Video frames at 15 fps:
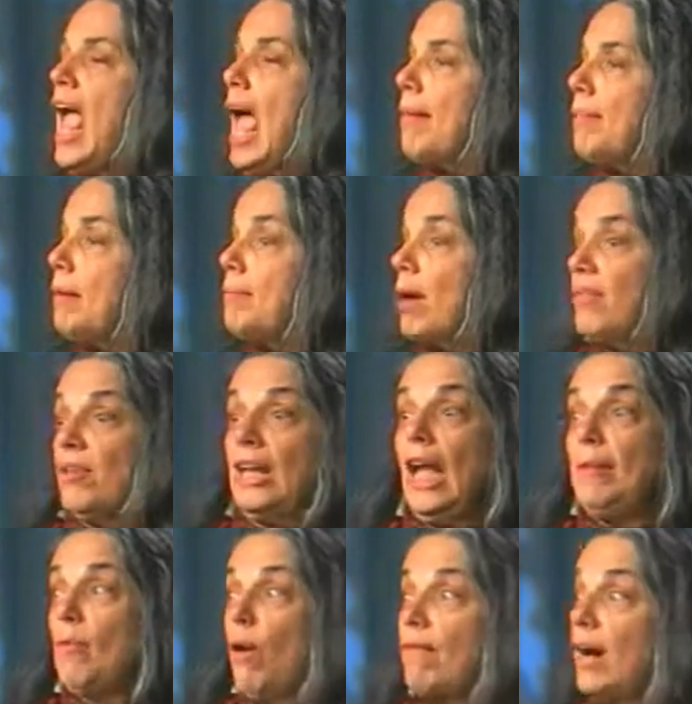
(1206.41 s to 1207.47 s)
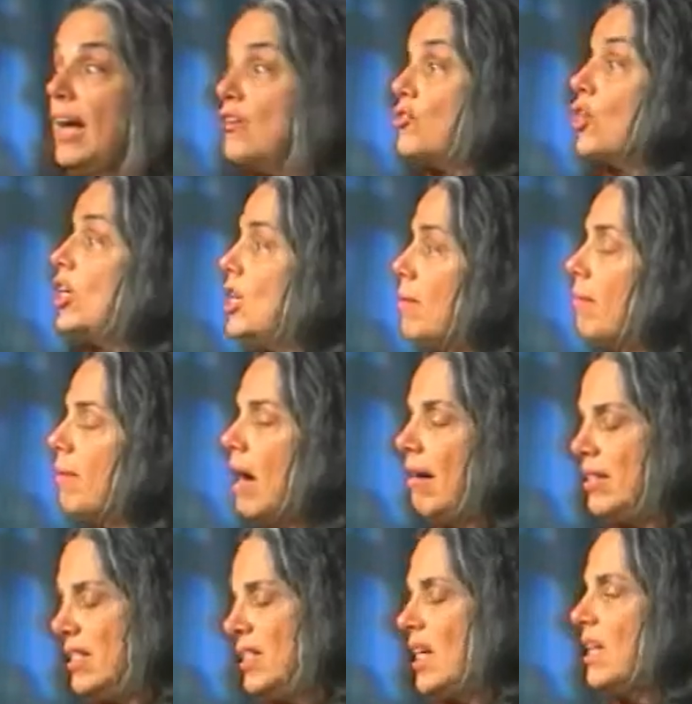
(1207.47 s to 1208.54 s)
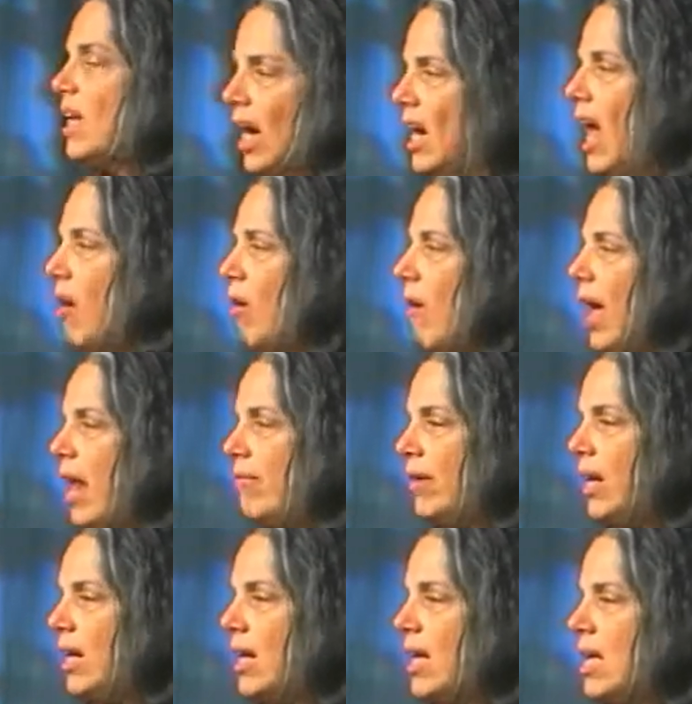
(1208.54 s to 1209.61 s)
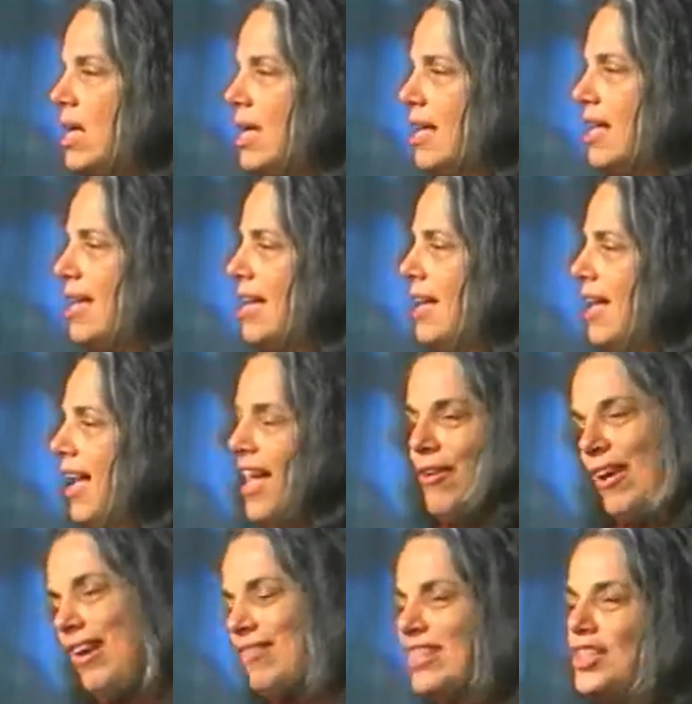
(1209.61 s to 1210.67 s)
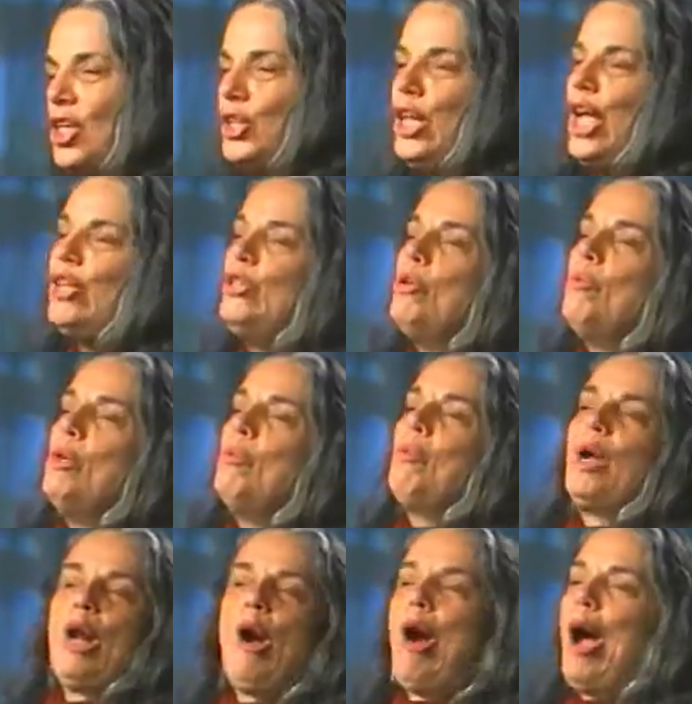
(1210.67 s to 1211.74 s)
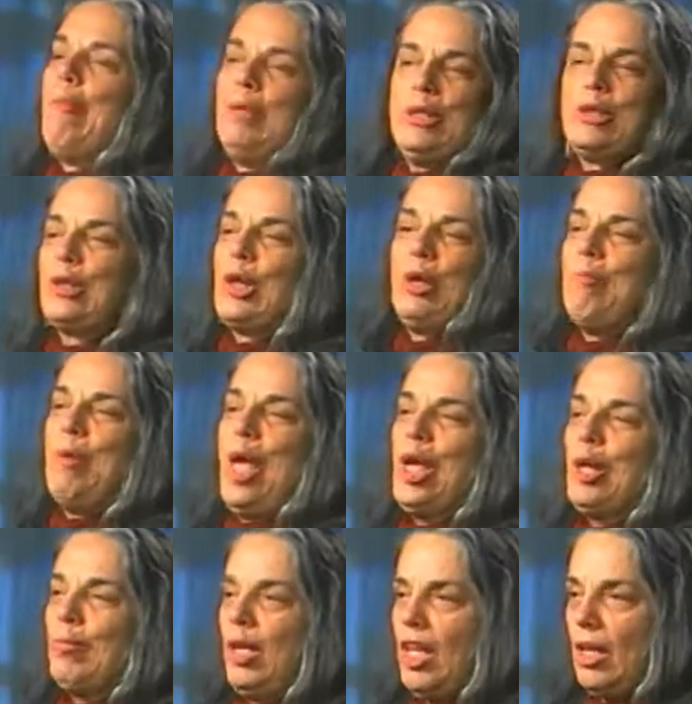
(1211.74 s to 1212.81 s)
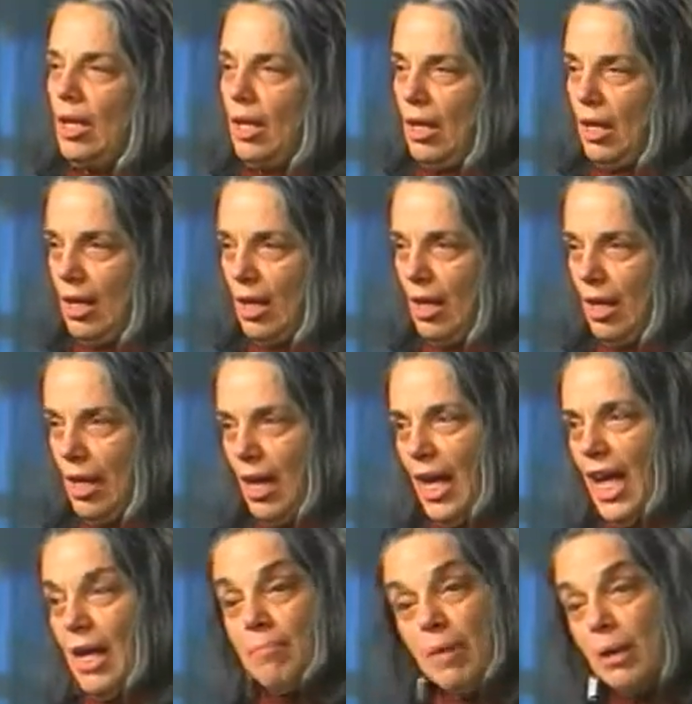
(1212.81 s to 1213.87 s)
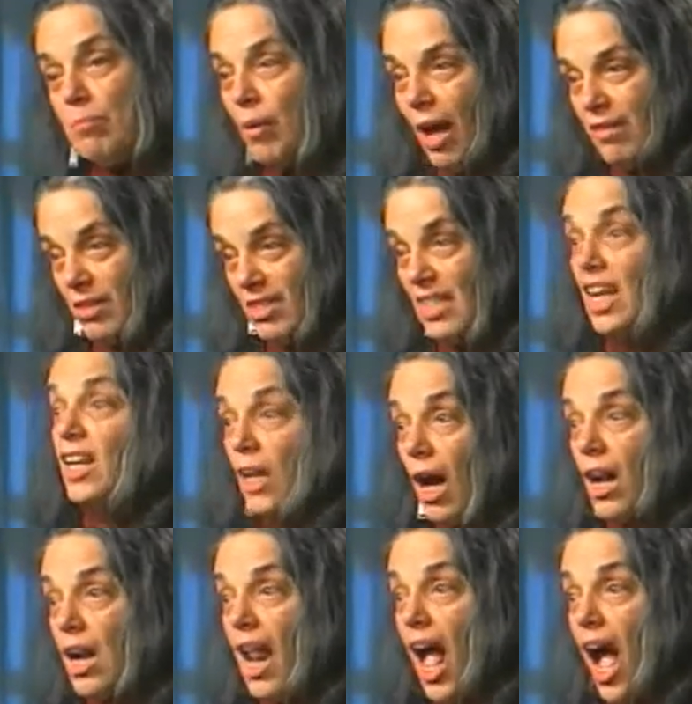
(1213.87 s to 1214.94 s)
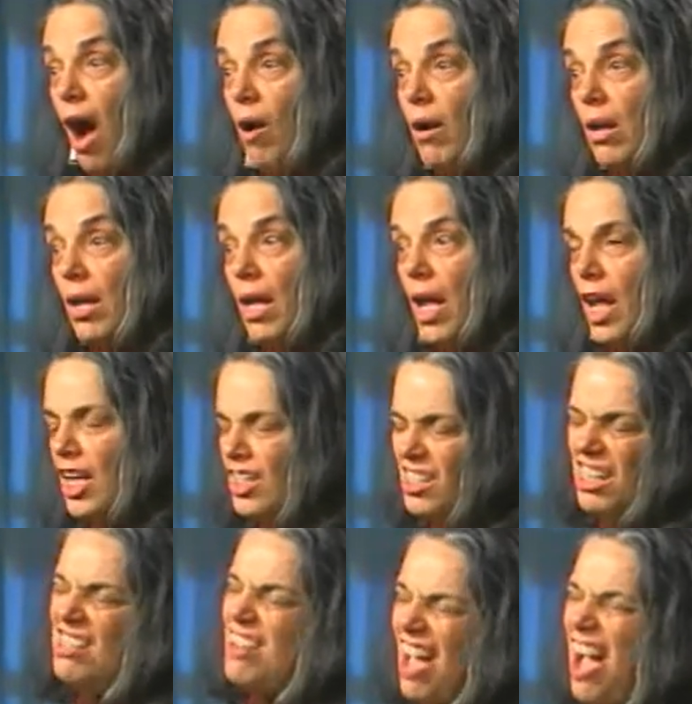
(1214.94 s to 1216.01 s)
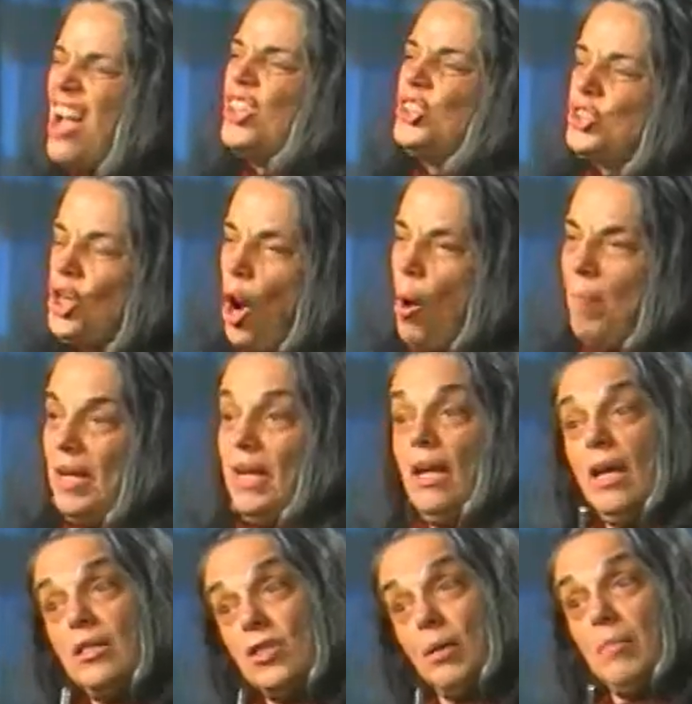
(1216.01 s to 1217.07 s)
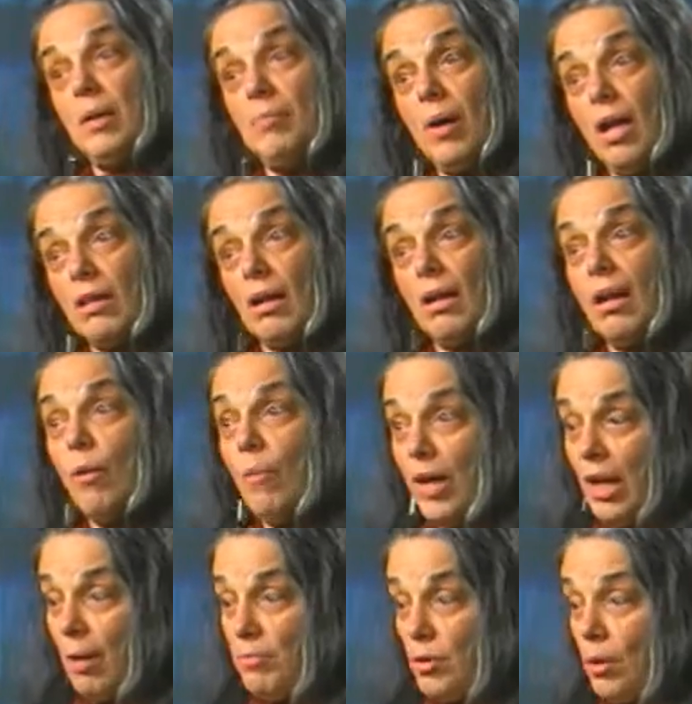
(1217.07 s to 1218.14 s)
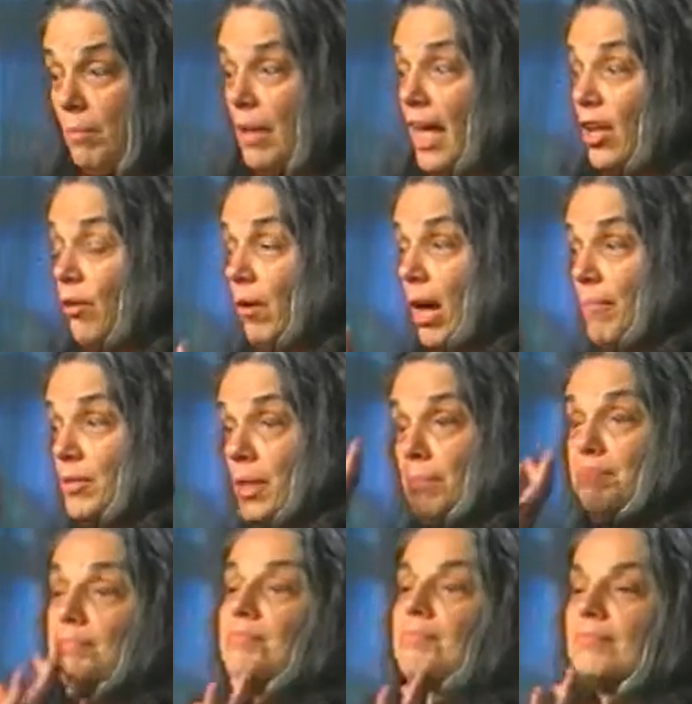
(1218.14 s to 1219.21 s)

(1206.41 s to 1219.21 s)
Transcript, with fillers: And my brother came over and turned him around. He said, Cut out, oh, Henry." And Henry said, Yeah, you and what army is going to make me? And my brother said, Cut it out. He said, Yeah, show me. And so my brother went up to him and grabbed him